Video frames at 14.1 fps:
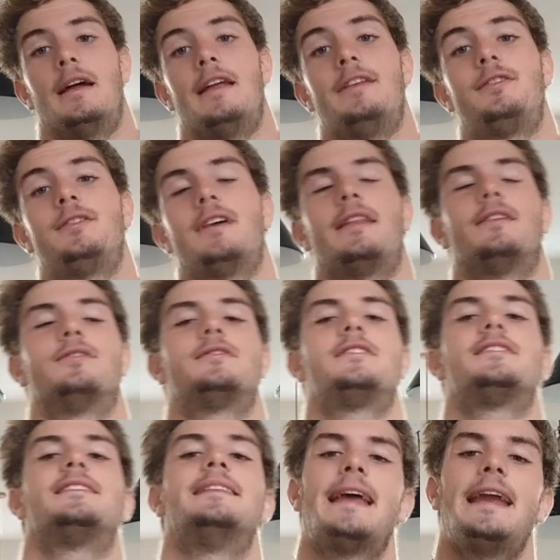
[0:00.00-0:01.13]
And there's
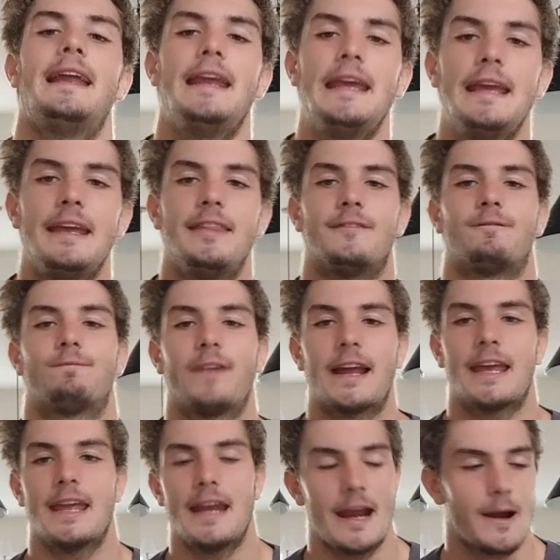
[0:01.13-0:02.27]
this lady in the
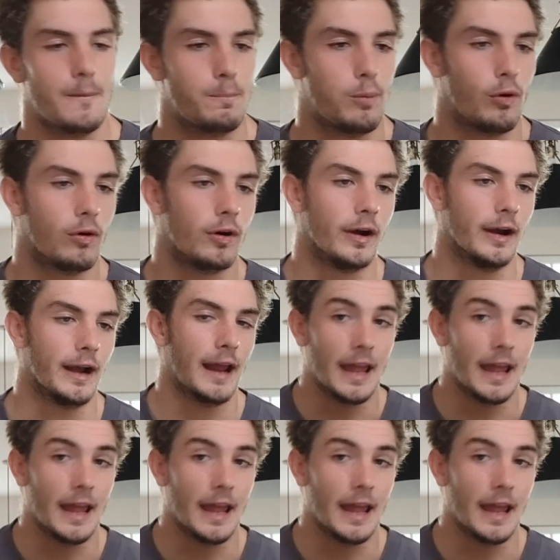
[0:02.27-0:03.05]
freaking airport,